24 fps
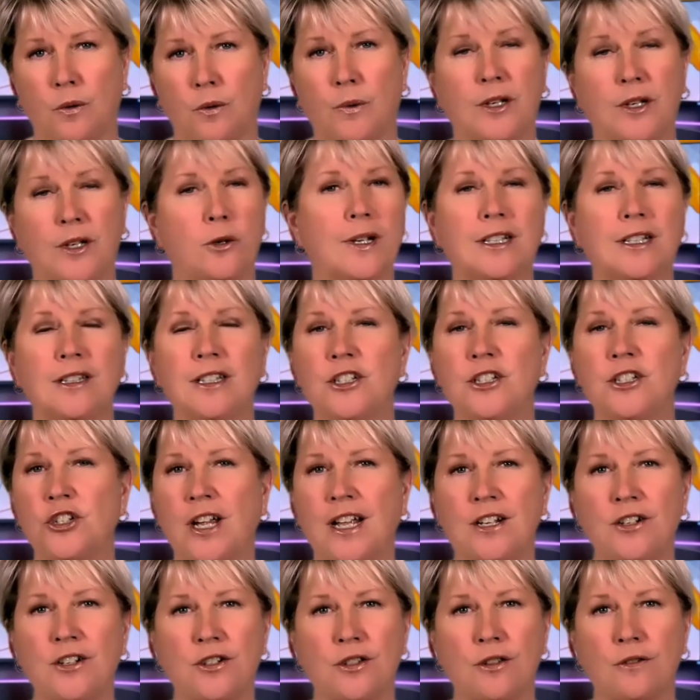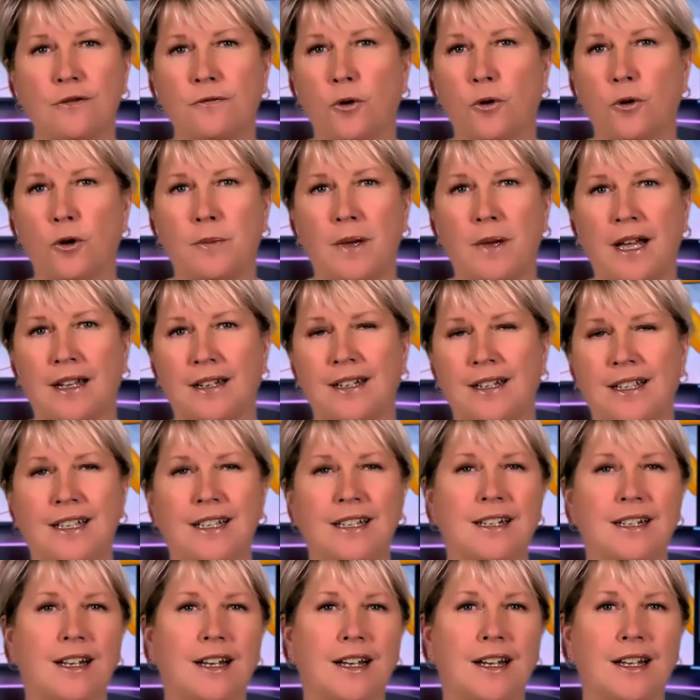We quickly changed the format, and
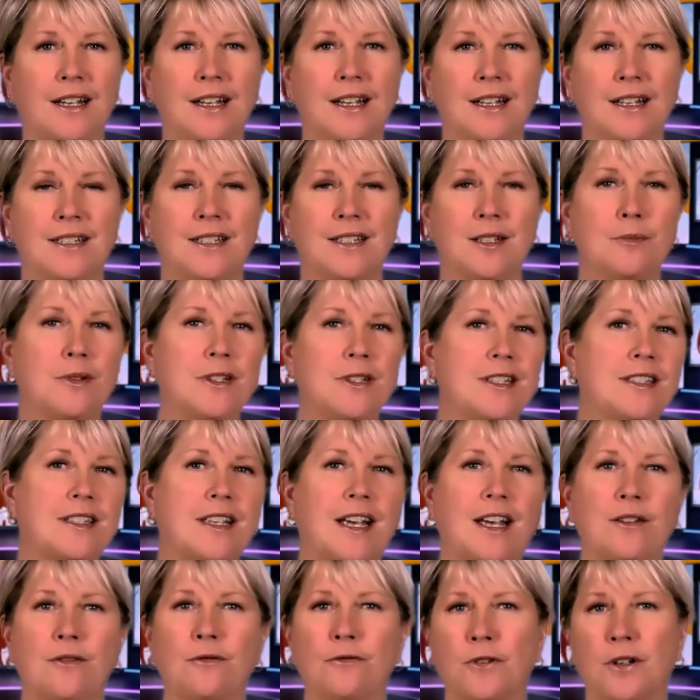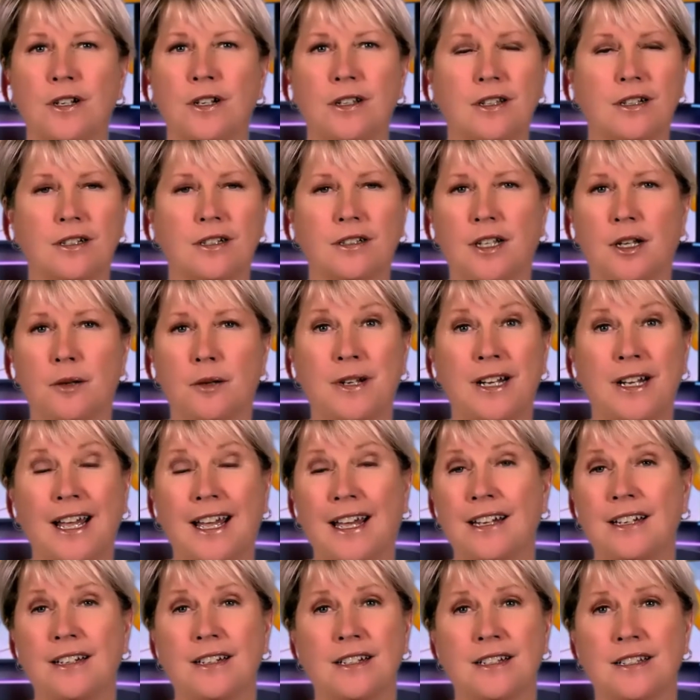he and I simply sat in front of the club and
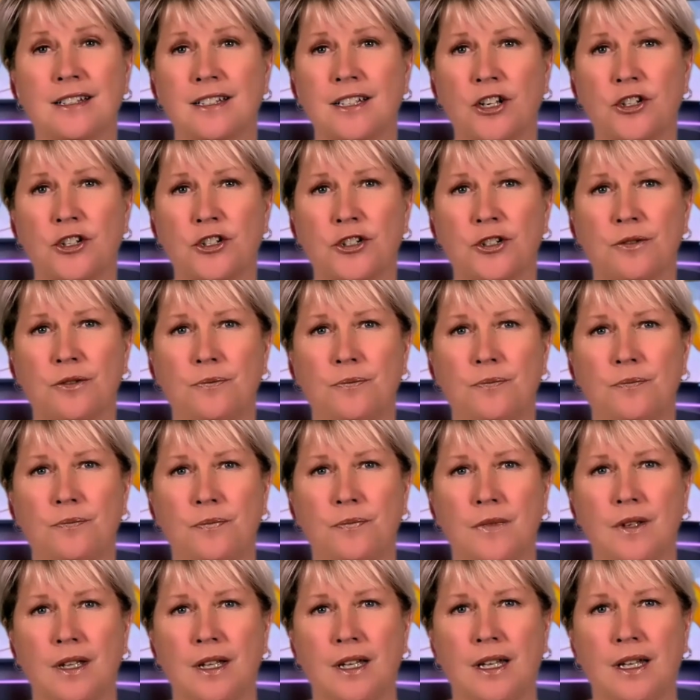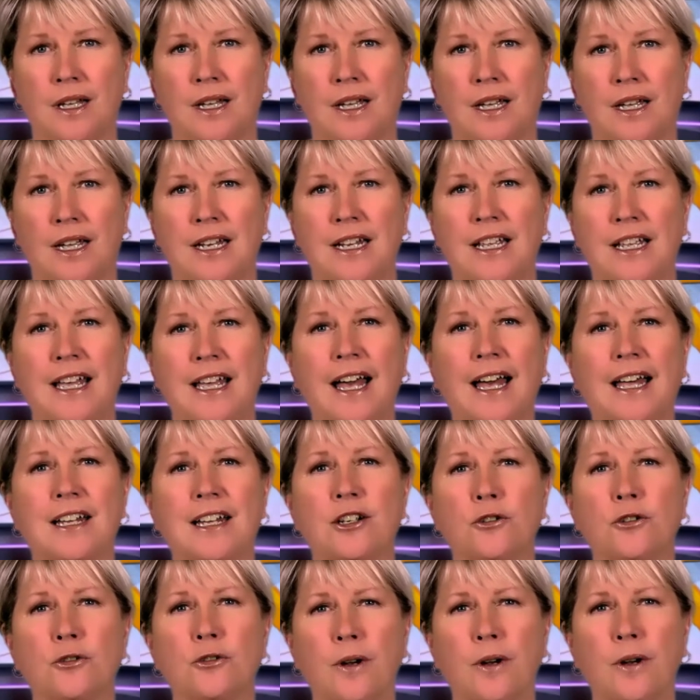had a discussion. And he had
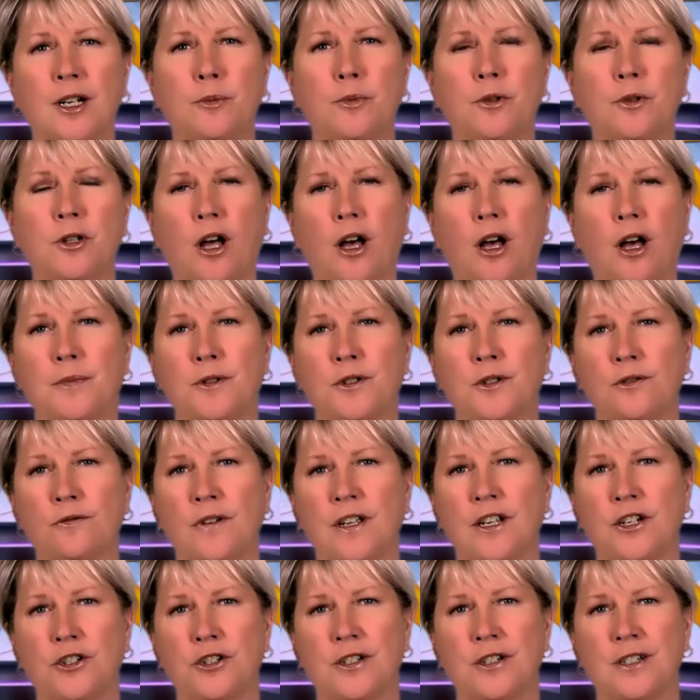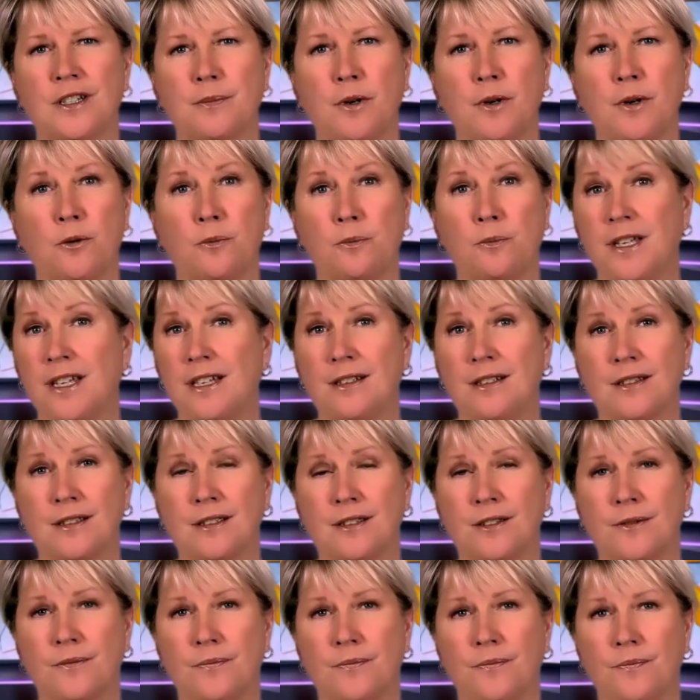incredible observations about
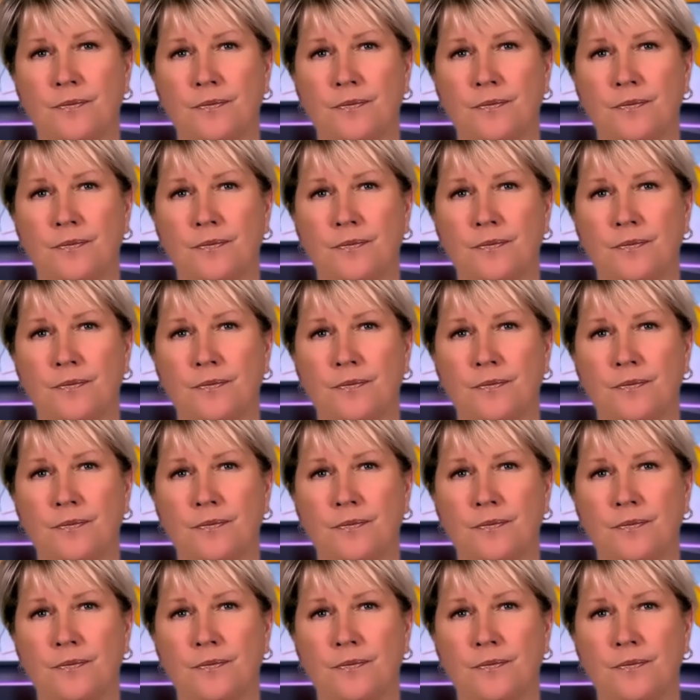peace.